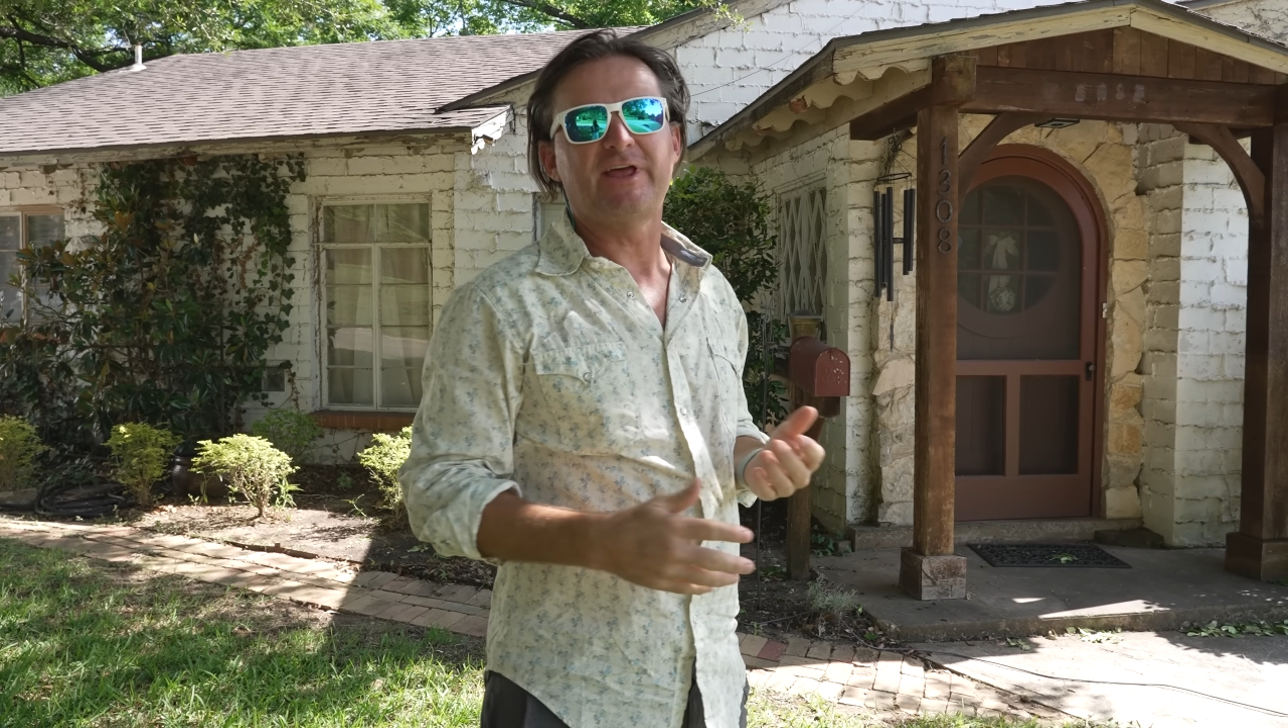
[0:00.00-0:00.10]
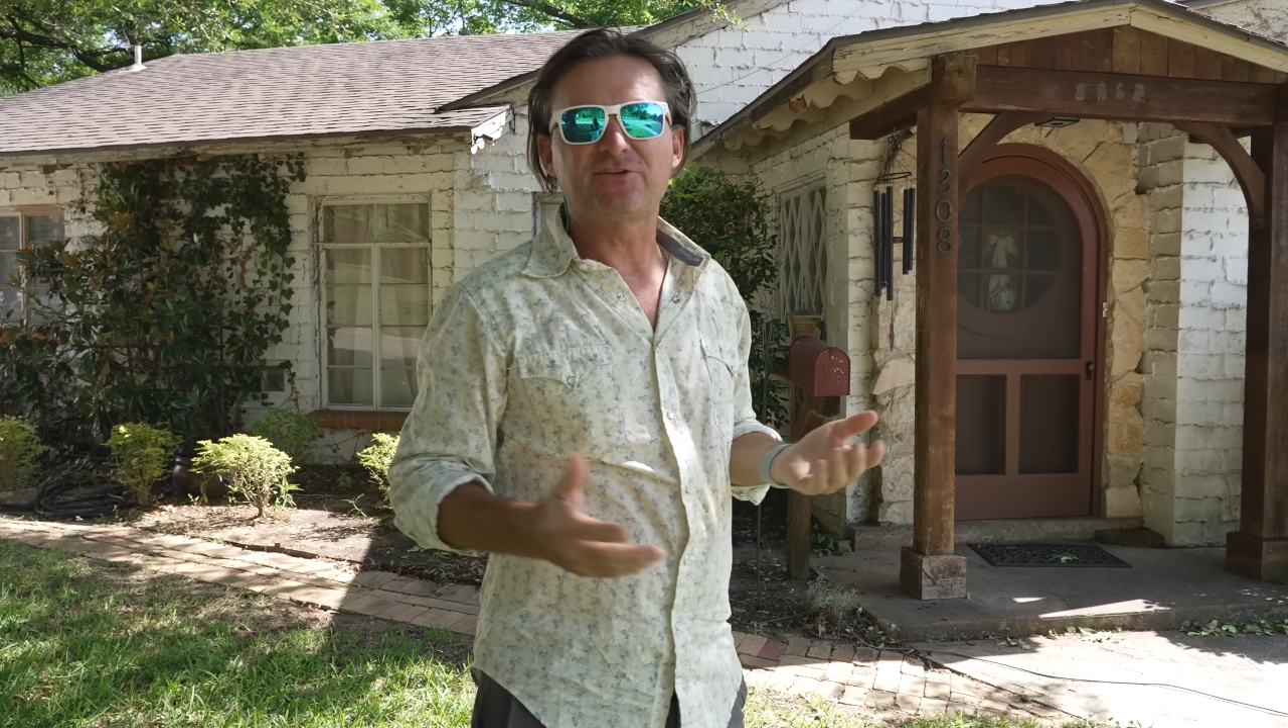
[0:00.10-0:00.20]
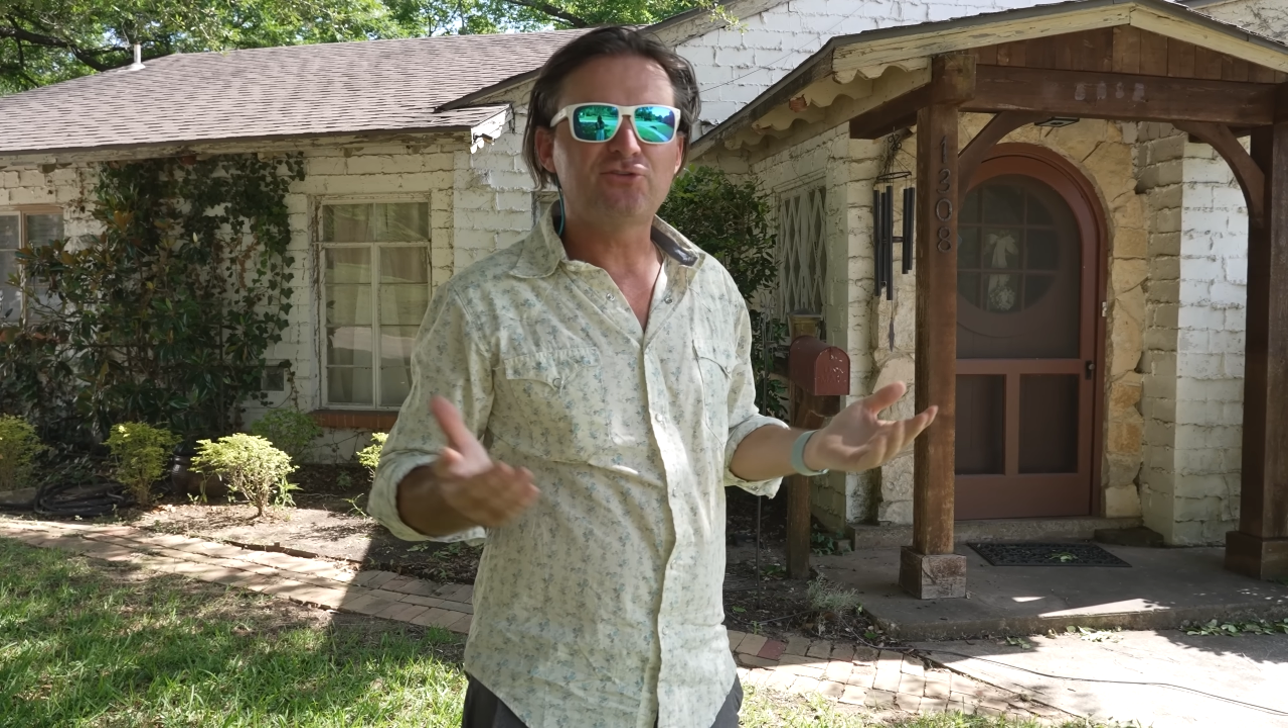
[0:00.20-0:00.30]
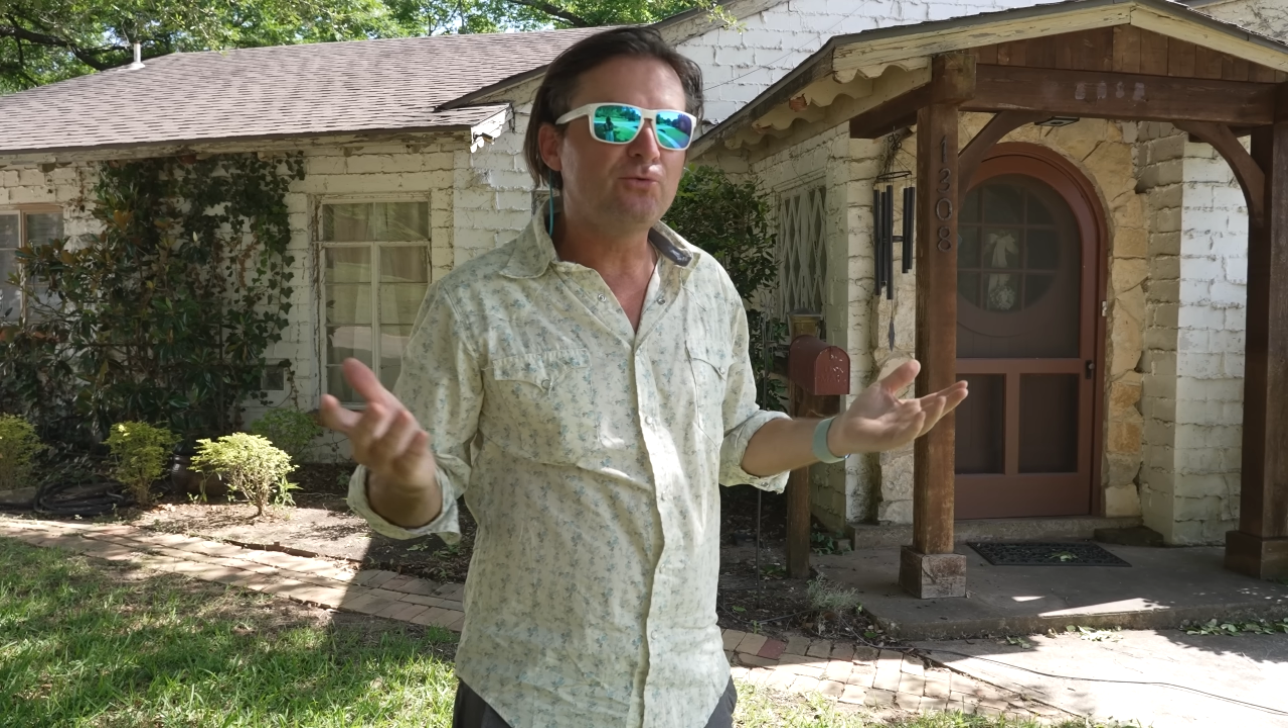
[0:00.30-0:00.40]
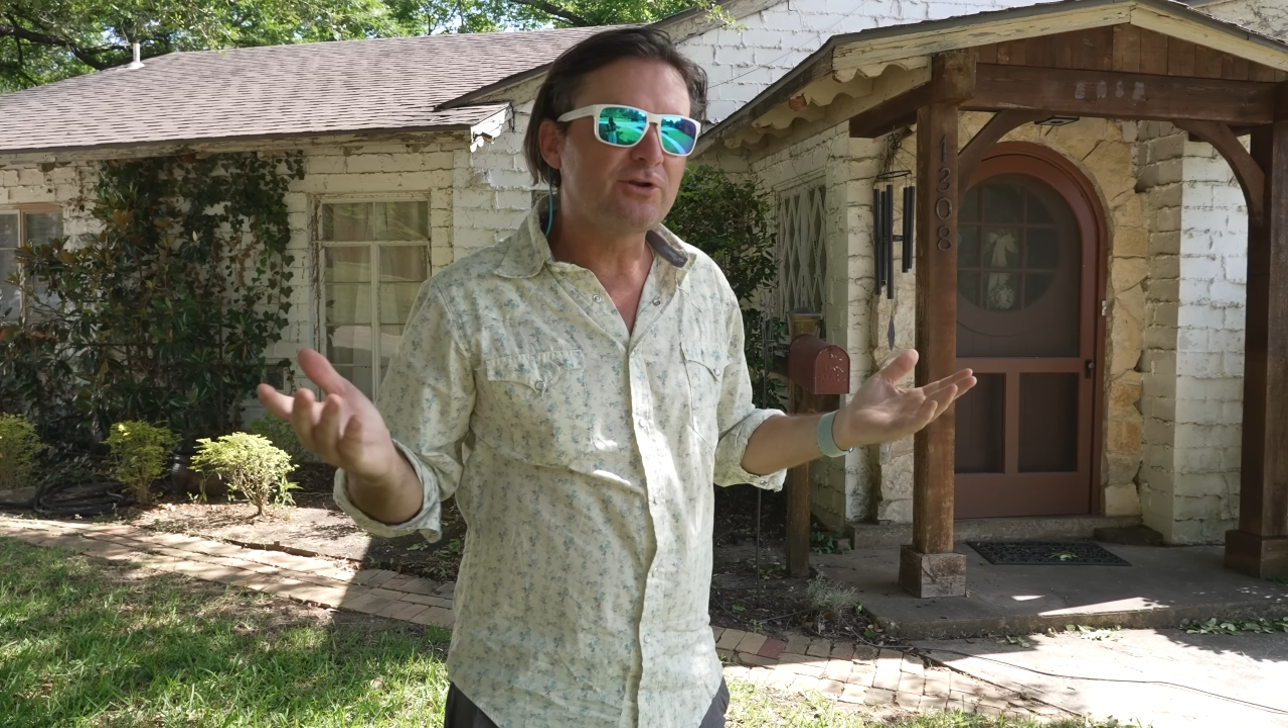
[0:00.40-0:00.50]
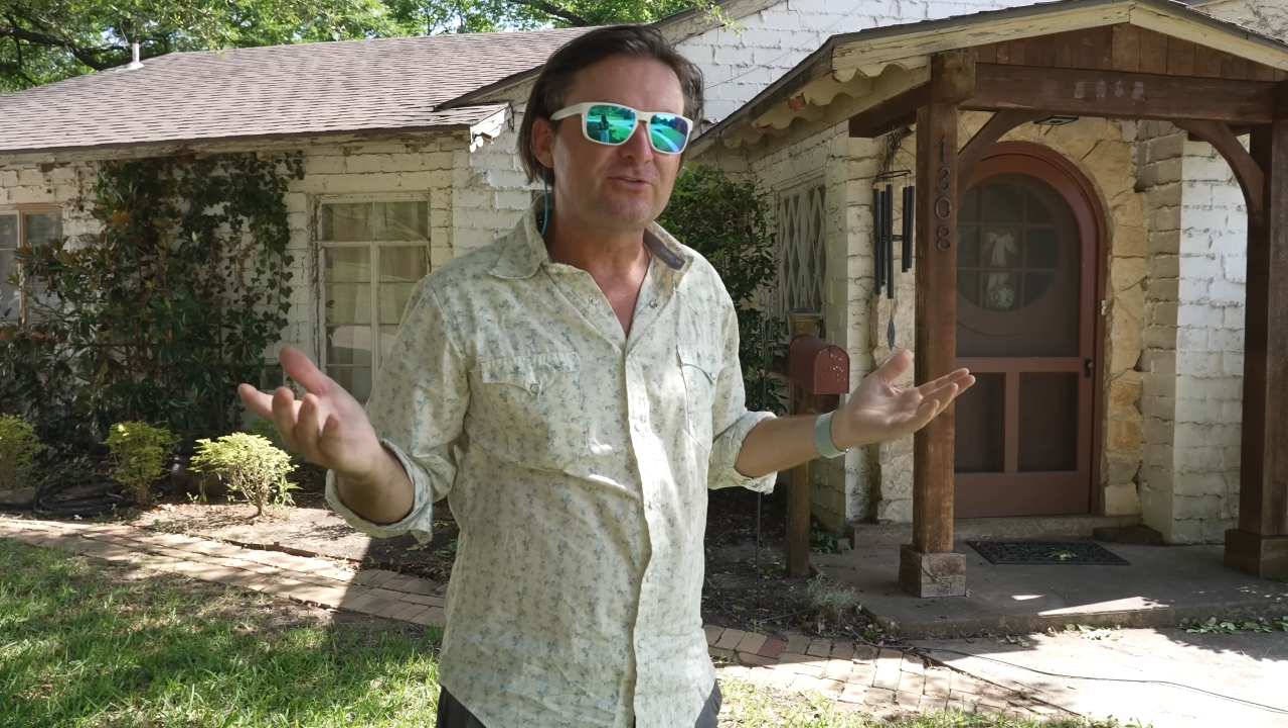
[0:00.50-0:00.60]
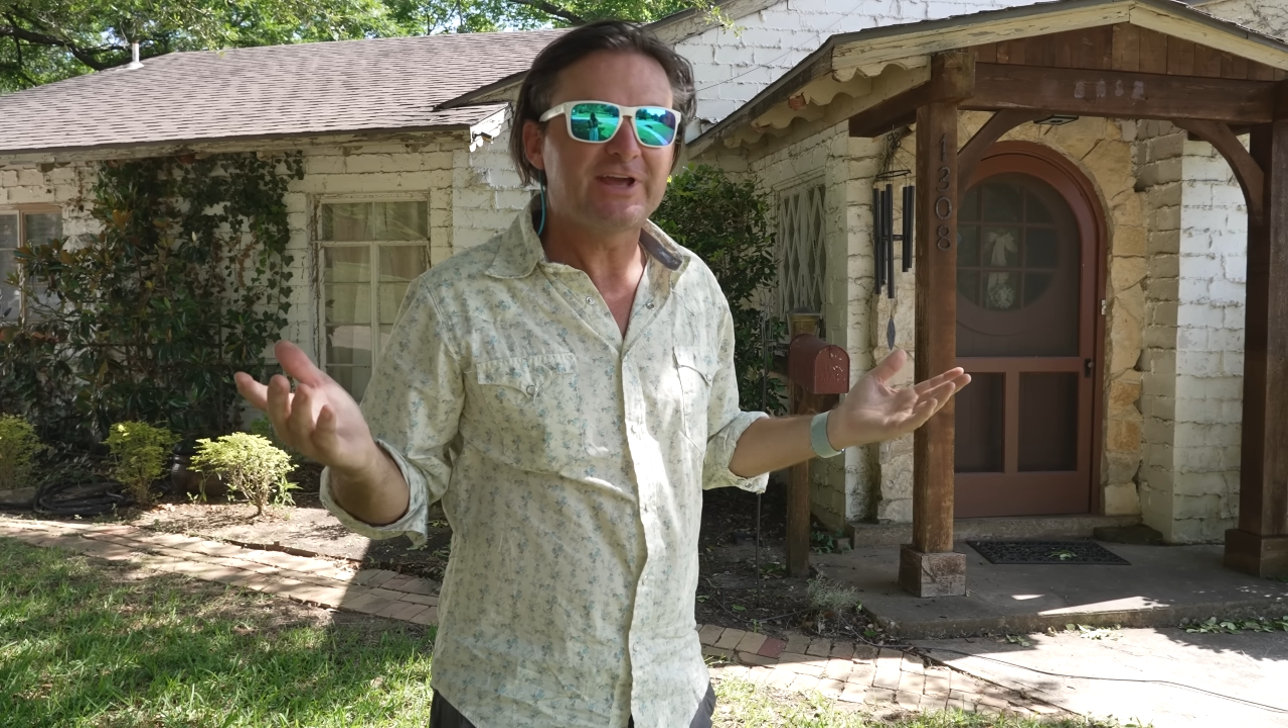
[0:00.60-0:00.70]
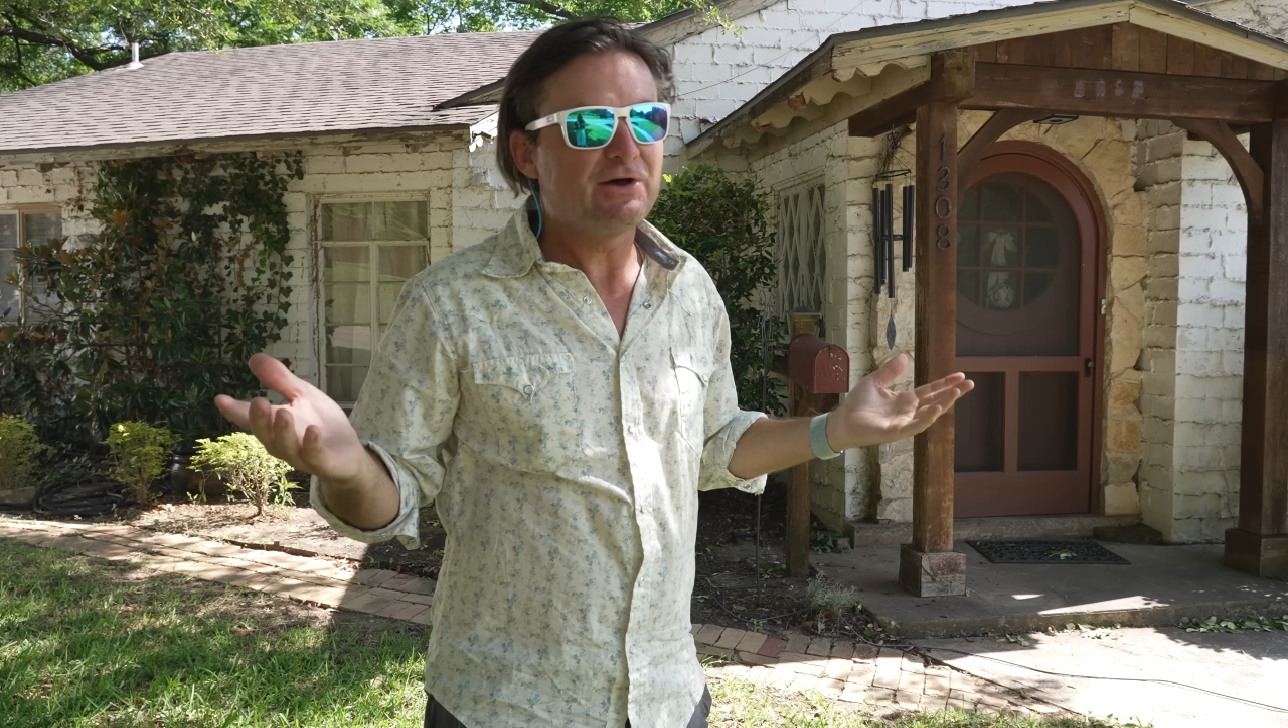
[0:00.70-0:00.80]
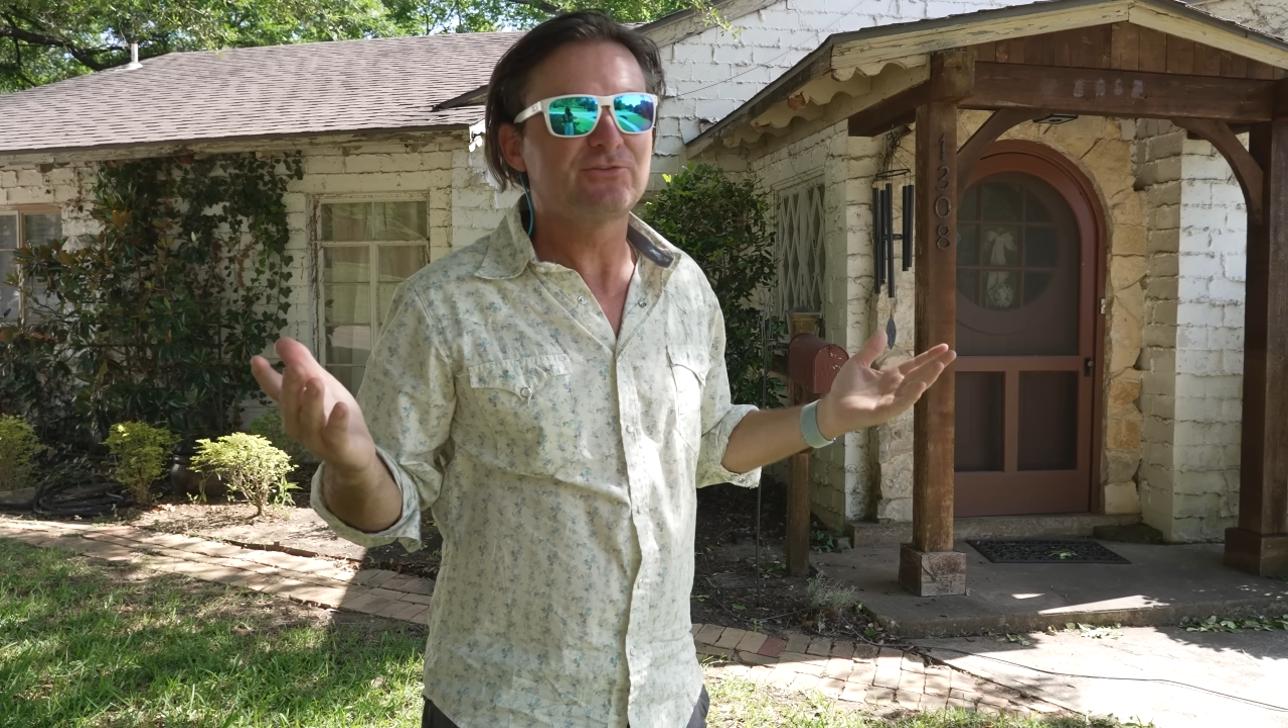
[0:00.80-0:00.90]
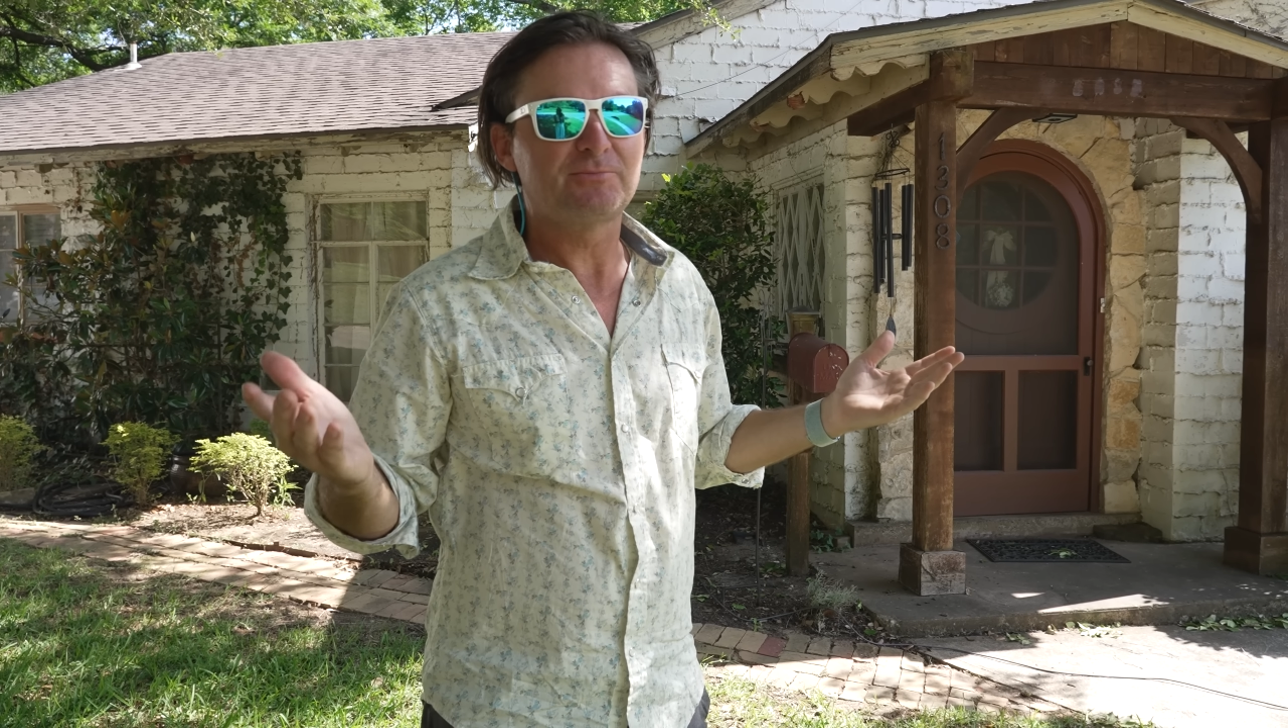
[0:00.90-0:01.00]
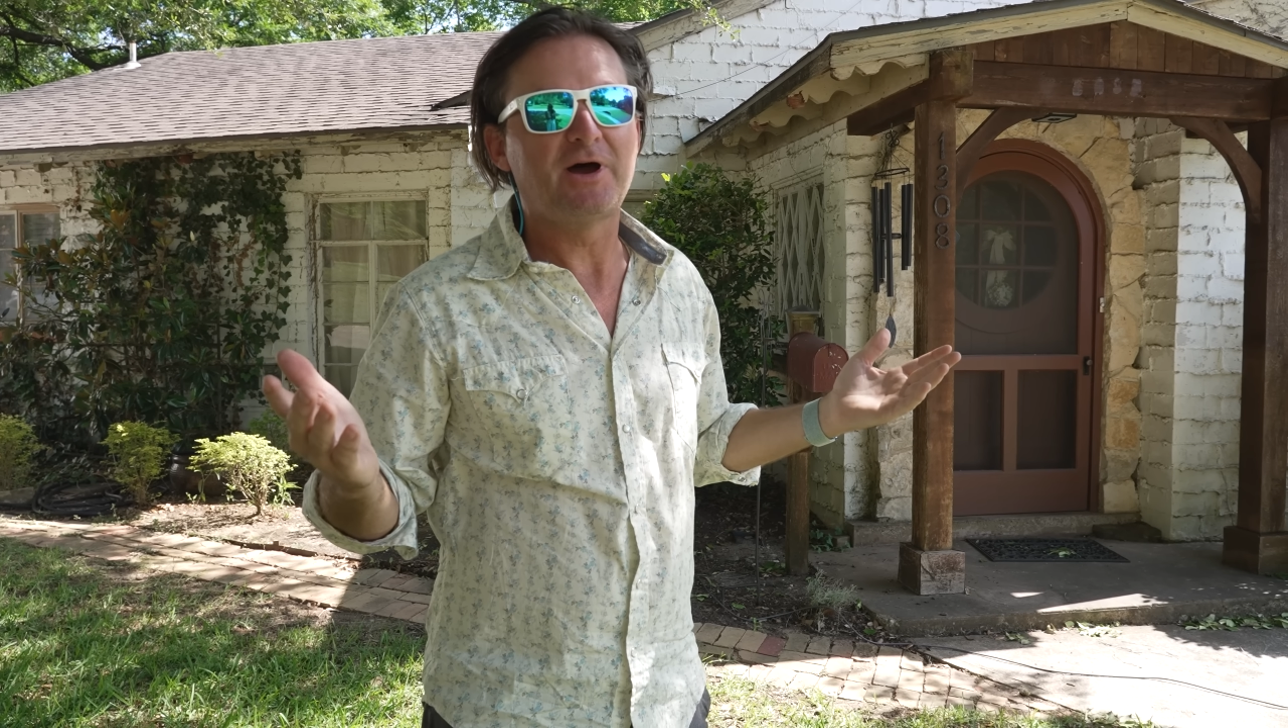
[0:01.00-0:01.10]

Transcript: like 200,000